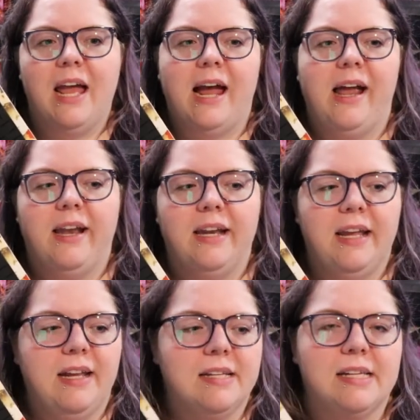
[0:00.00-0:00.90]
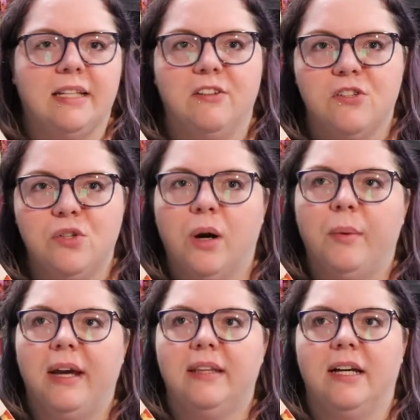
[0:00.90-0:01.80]
and inside this
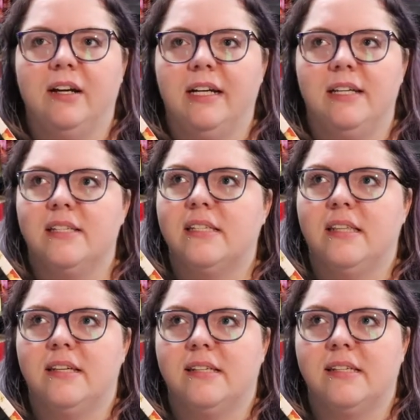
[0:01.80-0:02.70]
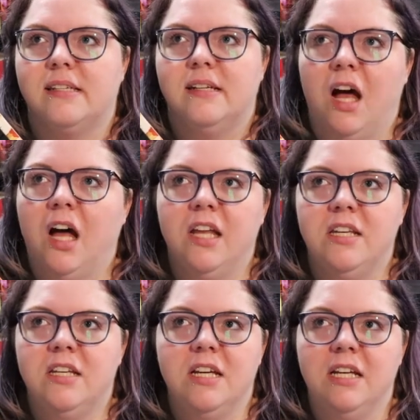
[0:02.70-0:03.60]
doorway there is this
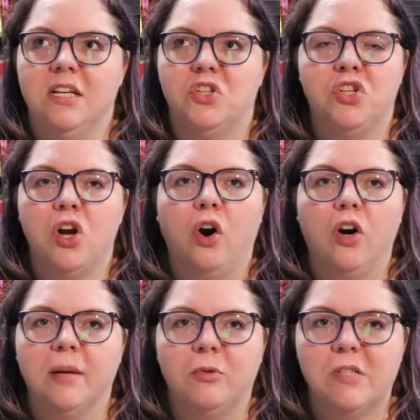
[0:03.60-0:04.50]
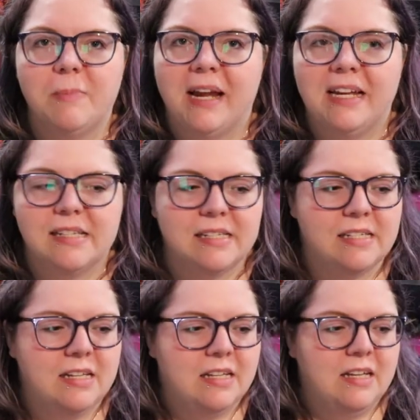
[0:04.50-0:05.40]
unchartable
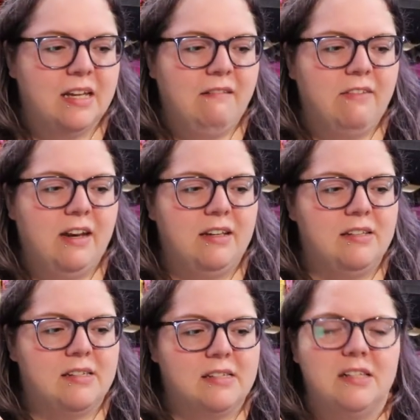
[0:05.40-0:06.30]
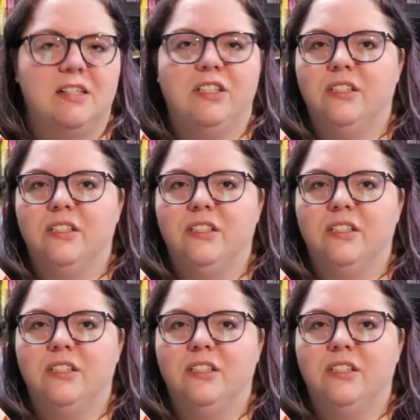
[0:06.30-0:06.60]
space that is